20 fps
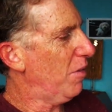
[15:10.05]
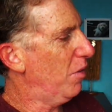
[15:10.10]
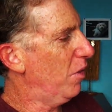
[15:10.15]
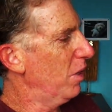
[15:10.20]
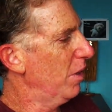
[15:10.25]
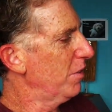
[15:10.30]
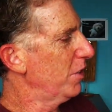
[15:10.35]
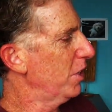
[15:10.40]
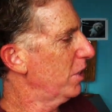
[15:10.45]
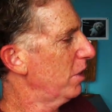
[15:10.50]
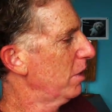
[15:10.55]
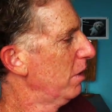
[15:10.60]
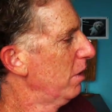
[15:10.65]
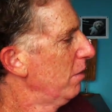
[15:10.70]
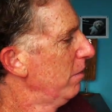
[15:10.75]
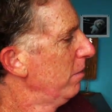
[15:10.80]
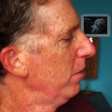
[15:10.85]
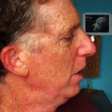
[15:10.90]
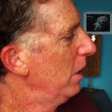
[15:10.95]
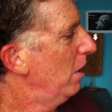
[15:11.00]
full of just
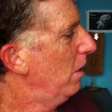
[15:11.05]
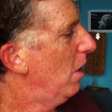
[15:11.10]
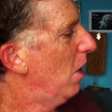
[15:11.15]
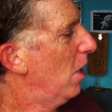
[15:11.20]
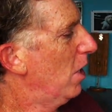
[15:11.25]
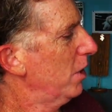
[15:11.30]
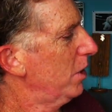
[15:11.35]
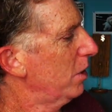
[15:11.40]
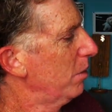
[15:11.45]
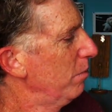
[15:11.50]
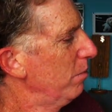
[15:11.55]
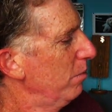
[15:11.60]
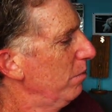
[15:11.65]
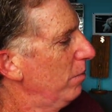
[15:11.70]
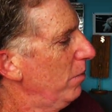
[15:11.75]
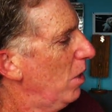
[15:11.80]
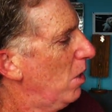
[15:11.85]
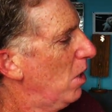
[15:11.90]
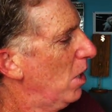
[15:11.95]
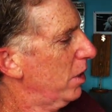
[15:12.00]
awesome,
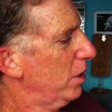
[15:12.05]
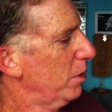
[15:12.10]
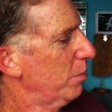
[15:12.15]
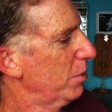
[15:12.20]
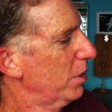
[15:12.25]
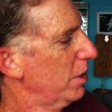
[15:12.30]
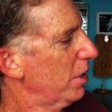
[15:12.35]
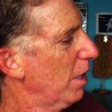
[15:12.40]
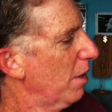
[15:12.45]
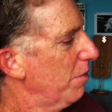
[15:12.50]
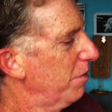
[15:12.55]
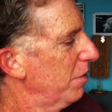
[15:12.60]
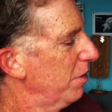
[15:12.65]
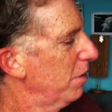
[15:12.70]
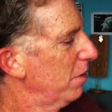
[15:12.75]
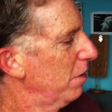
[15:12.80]
awesome stuff.